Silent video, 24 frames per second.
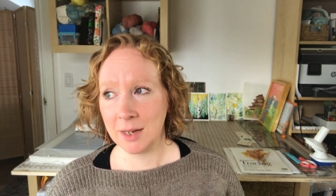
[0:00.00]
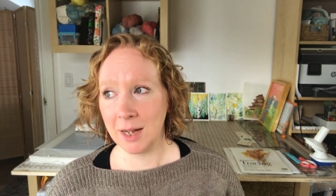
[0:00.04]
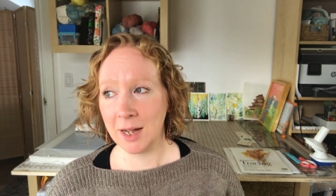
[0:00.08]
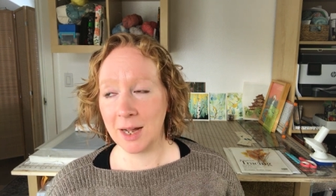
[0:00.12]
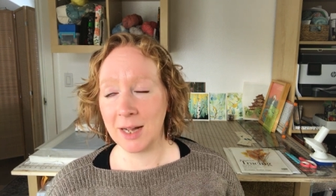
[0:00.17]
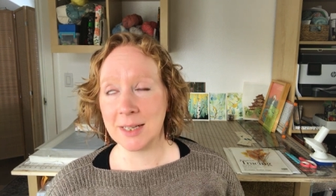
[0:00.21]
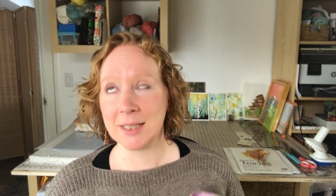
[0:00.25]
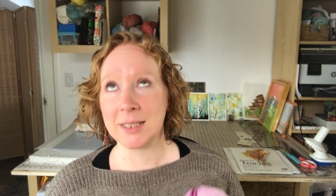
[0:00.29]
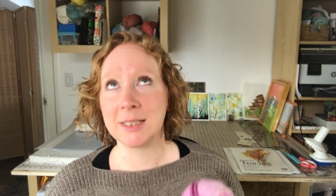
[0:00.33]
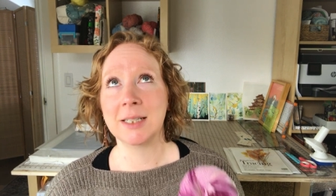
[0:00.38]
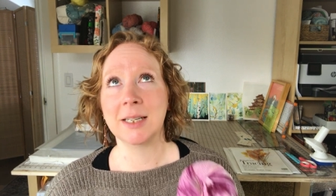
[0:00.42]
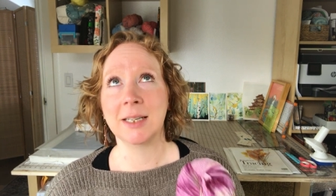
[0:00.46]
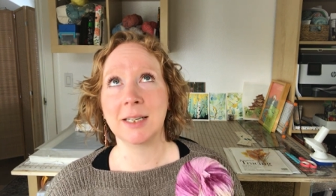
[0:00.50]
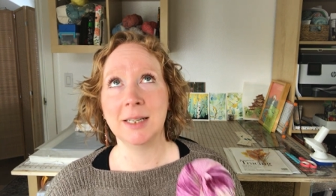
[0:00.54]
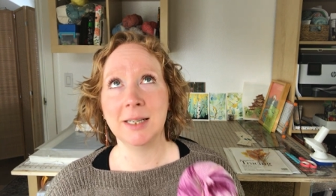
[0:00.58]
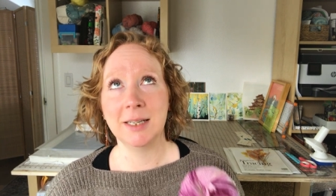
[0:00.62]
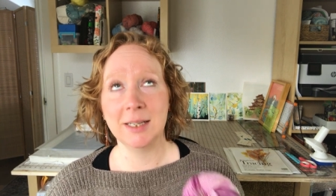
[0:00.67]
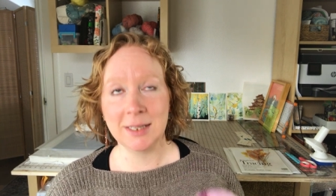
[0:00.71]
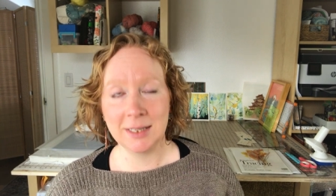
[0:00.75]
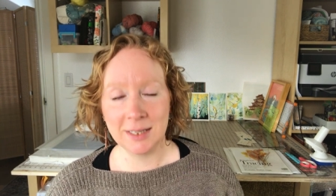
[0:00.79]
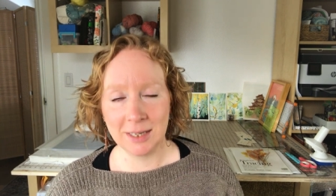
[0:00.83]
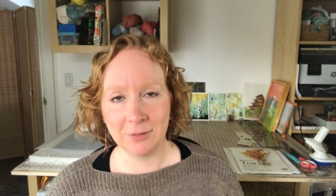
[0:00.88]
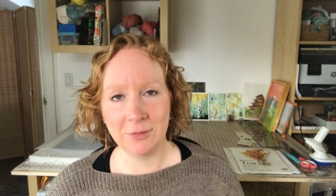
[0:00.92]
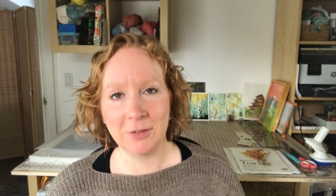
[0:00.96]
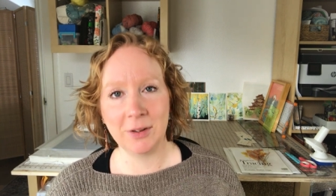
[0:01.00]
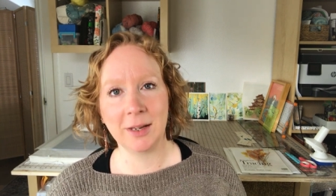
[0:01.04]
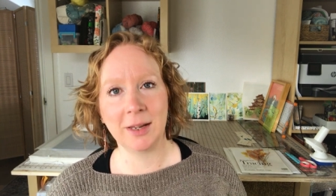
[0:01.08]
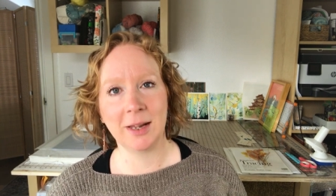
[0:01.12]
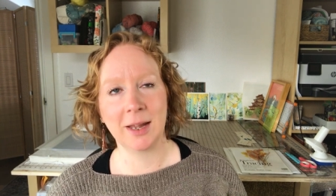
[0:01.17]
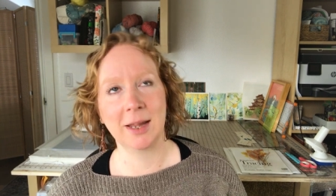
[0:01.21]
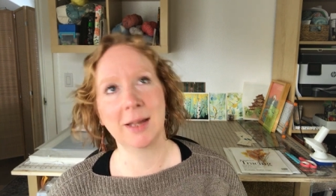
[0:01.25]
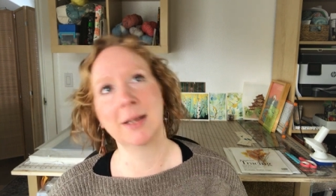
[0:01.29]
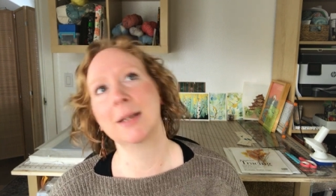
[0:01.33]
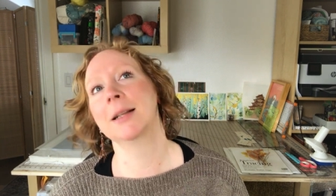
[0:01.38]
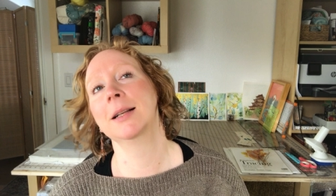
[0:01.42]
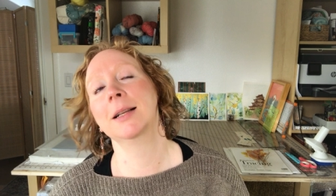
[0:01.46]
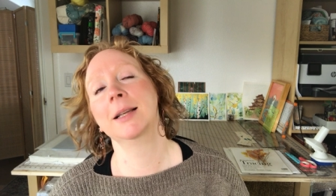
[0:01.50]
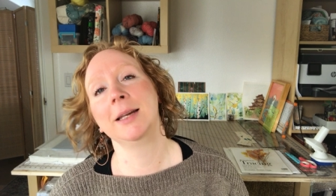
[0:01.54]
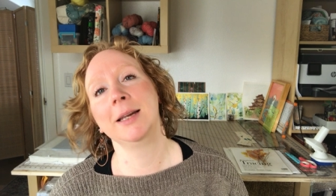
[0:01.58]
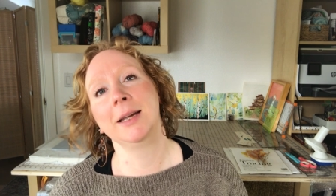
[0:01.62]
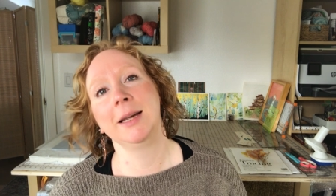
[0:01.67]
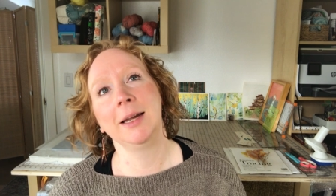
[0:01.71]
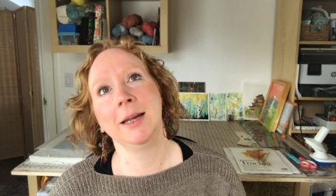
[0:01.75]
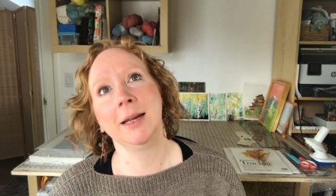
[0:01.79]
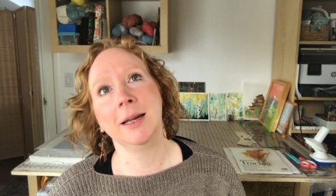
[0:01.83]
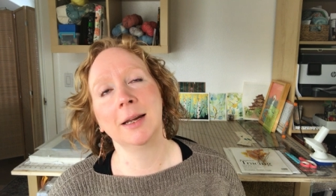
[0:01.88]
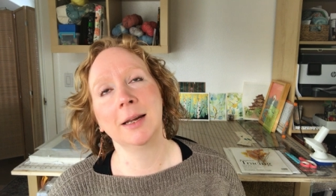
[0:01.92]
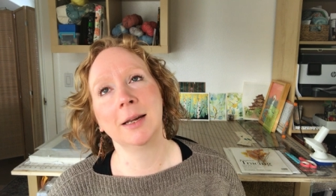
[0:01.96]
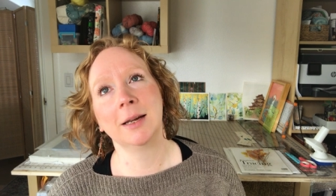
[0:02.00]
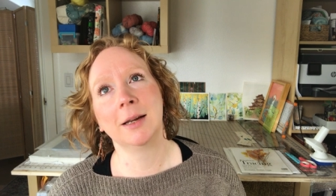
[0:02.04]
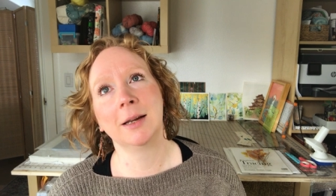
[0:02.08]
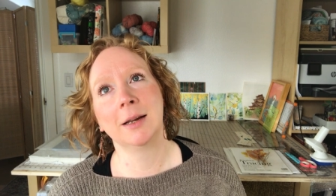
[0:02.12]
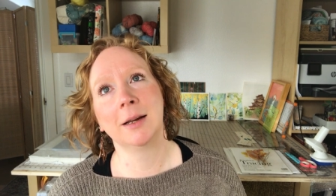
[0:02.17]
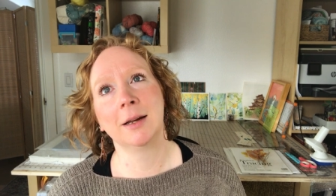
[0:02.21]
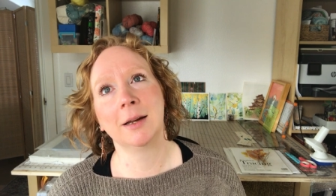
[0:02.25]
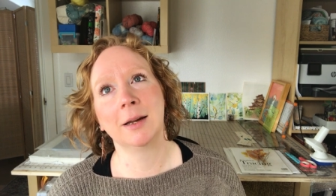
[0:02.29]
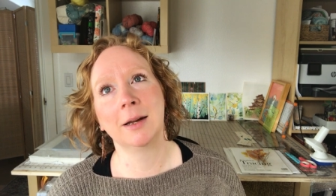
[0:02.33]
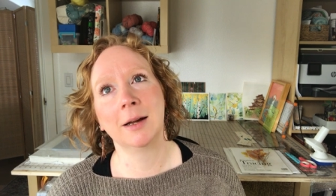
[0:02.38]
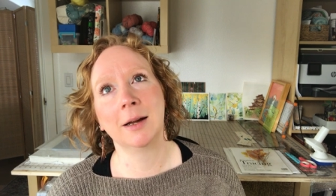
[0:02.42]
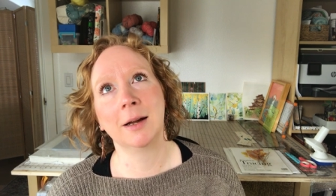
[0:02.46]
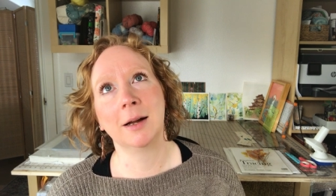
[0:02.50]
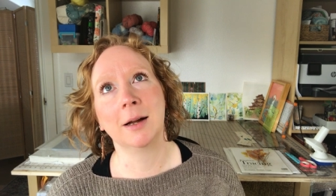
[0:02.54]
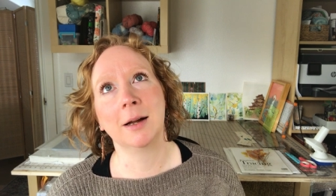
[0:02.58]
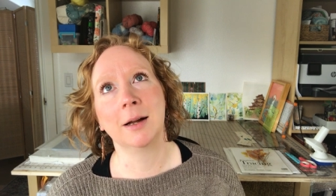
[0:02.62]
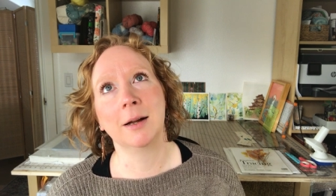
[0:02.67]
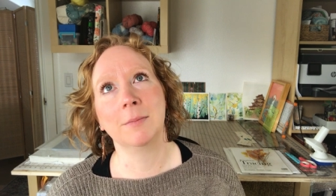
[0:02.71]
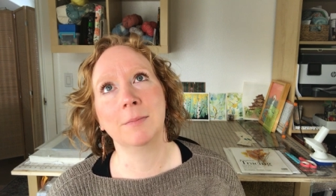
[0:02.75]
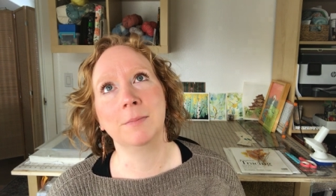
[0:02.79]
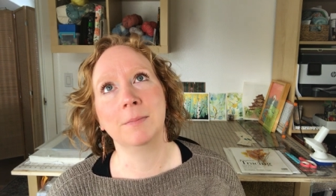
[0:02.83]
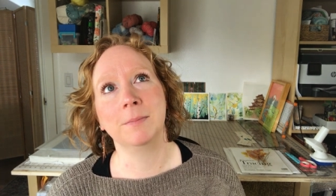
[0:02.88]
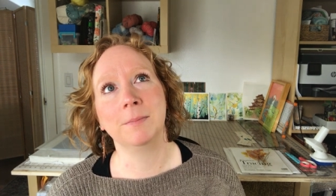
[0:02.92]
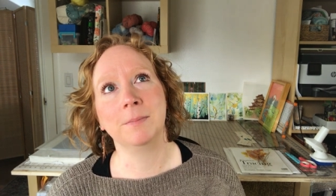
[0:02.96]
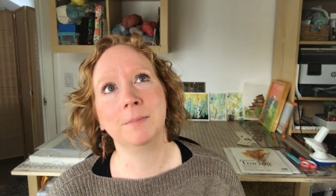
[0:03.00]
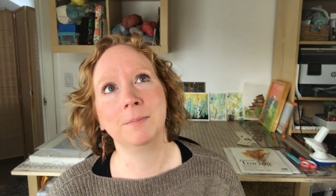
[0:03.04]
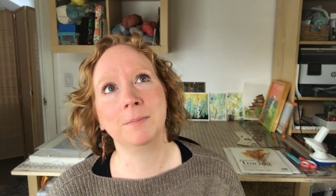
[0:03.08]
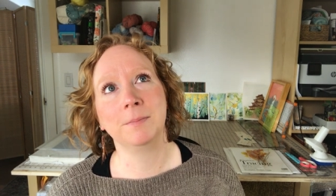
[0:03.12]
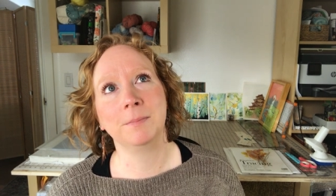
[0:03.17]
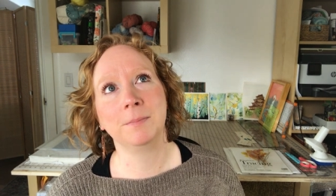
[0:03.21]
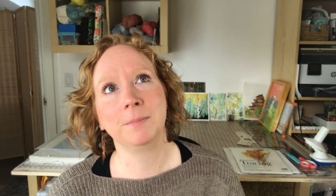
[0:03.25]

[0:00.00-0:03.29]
a significantly, um,